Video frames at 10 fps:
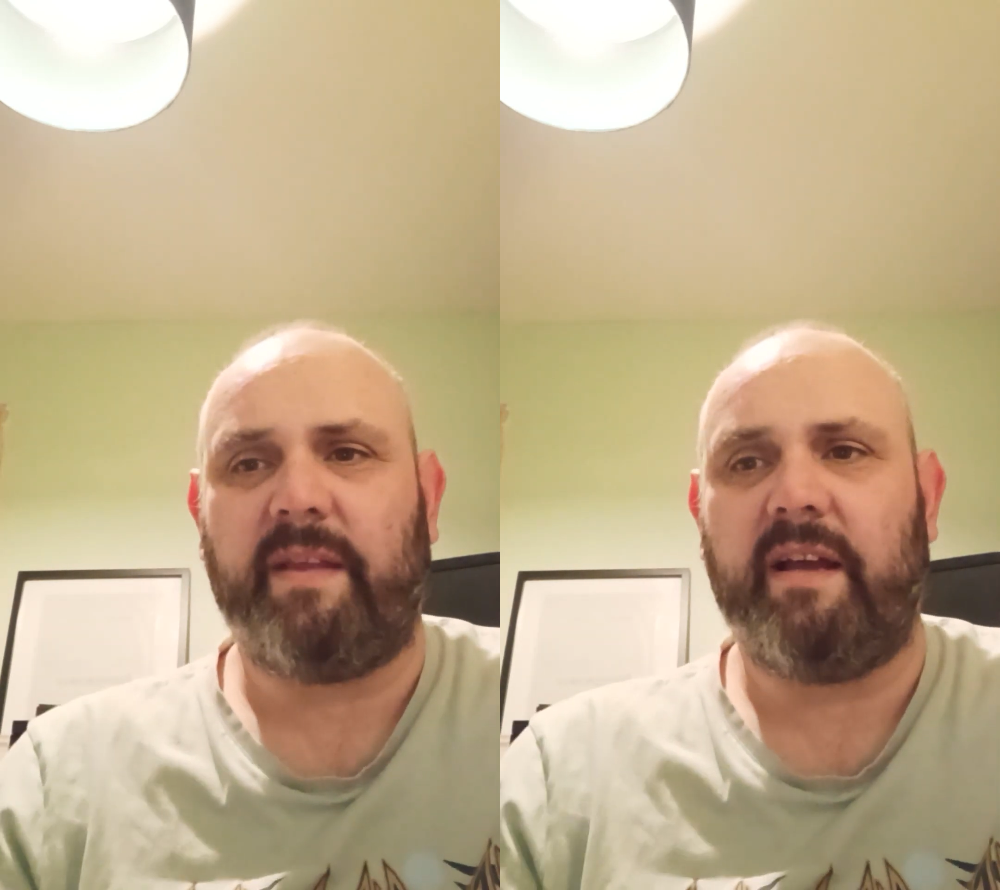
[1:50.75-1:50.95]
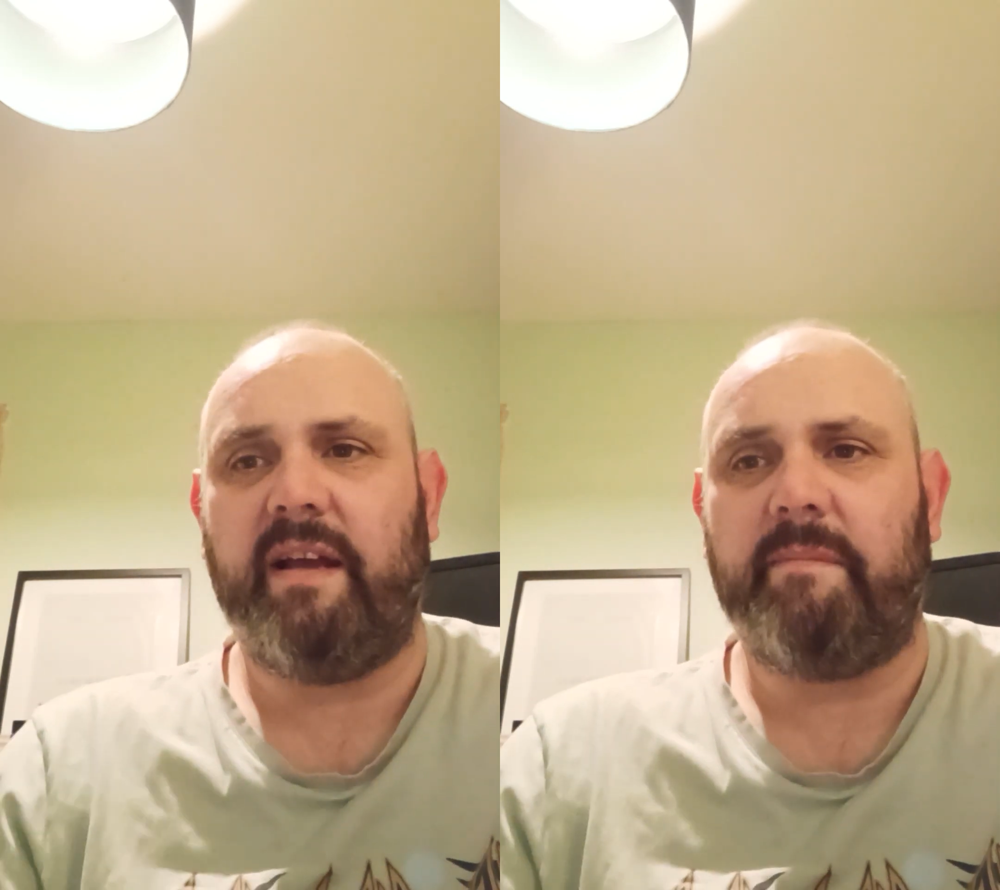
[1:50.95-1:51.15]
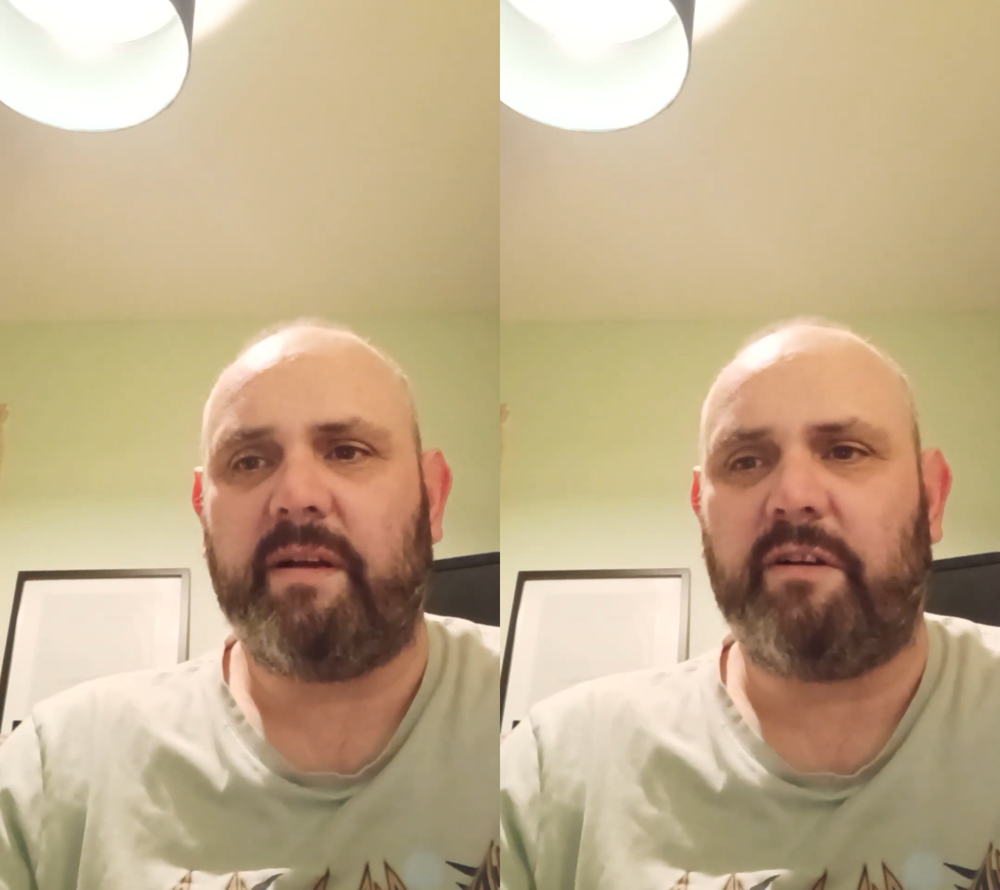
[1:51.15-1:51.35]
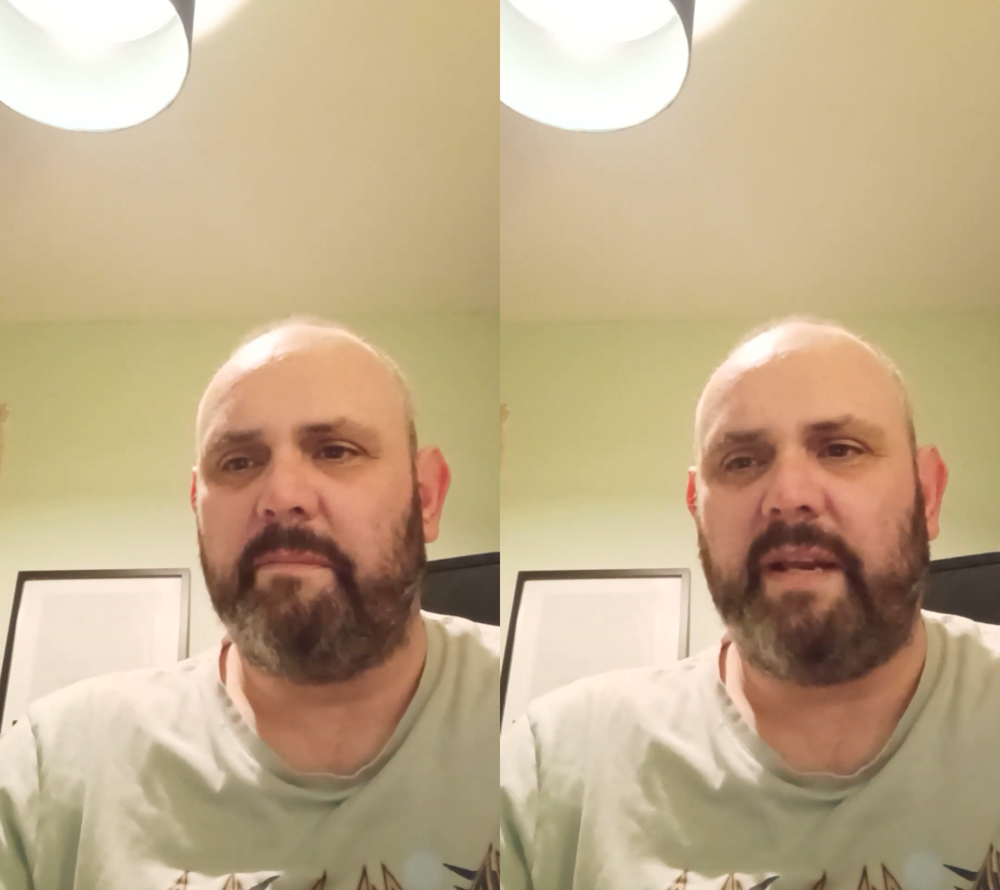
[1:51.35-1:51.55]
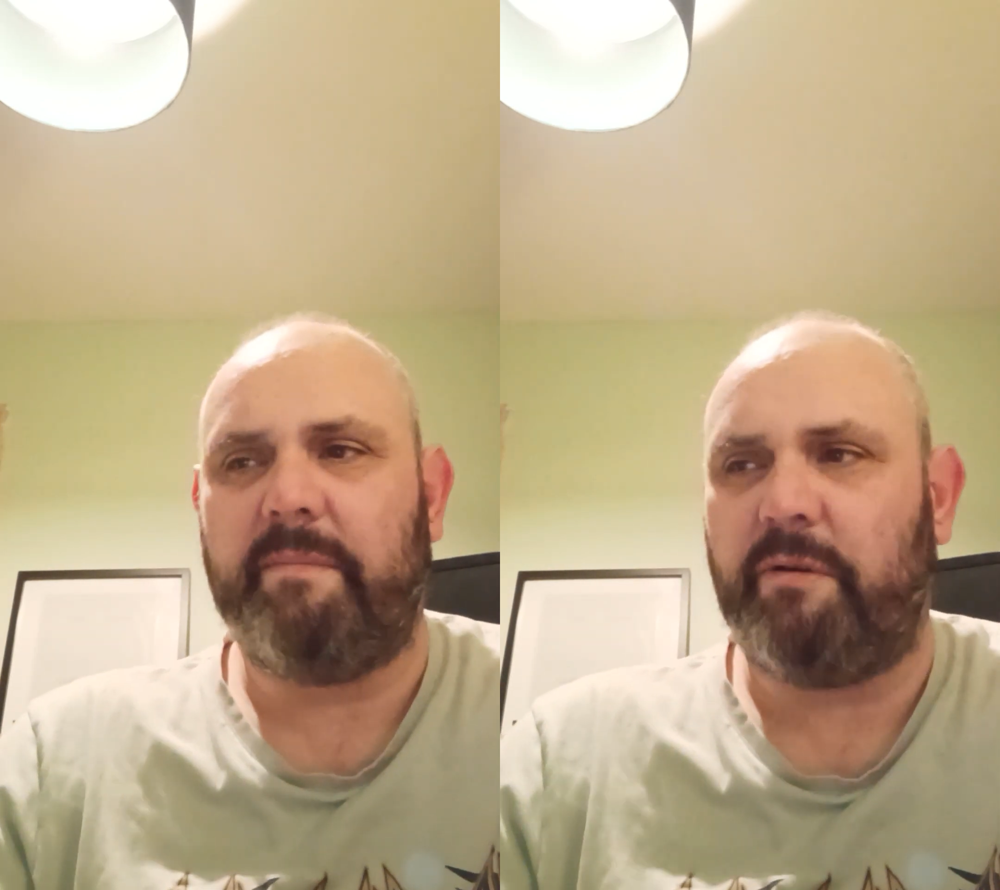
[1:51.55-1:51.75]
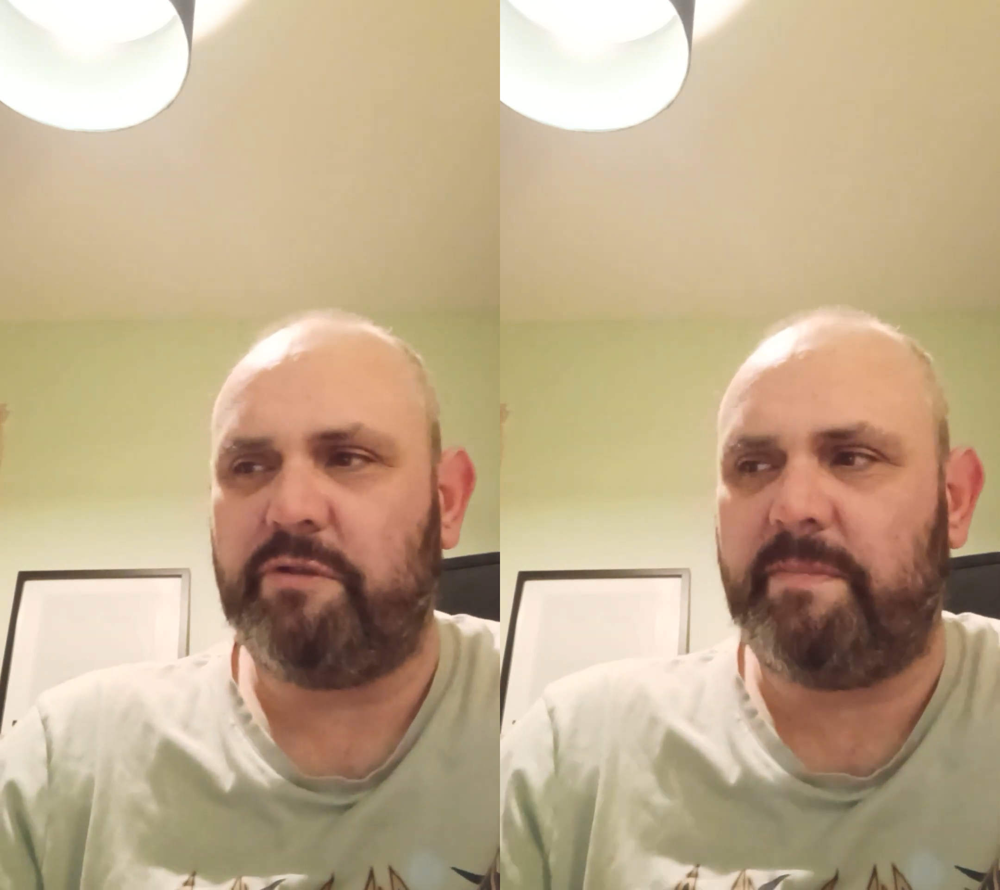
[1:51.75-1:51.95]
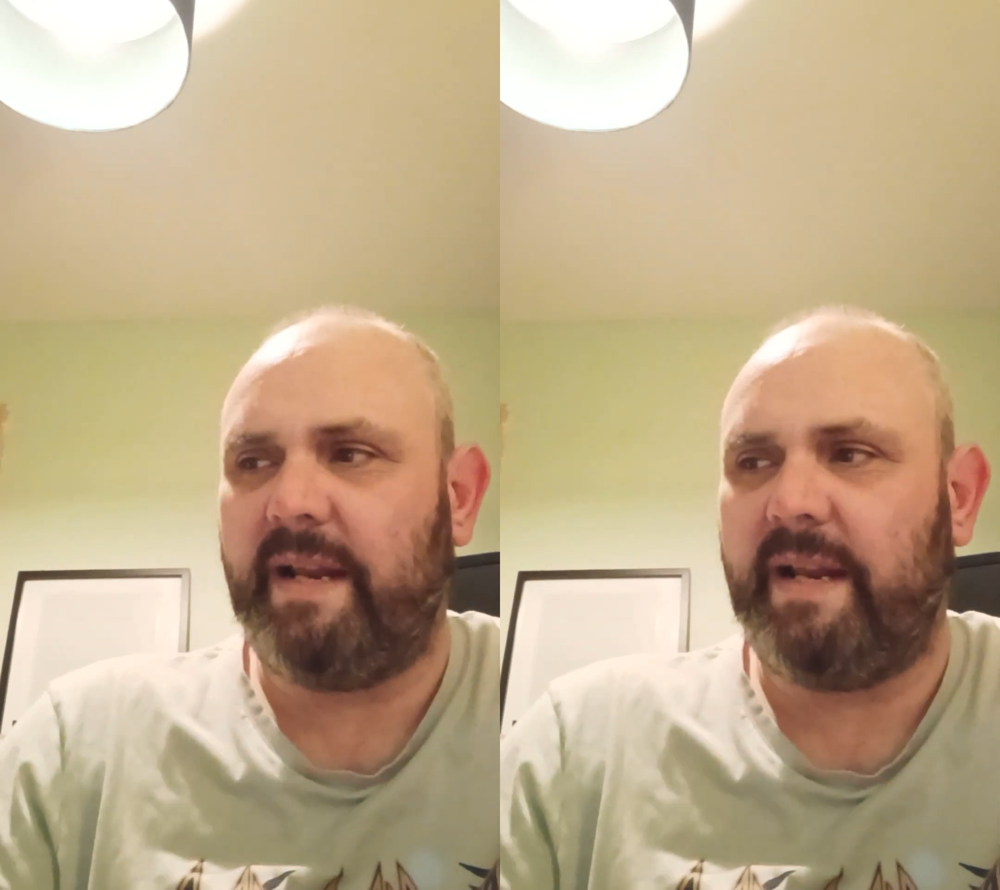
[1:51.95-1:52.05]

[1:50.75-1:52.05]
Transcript: A company approached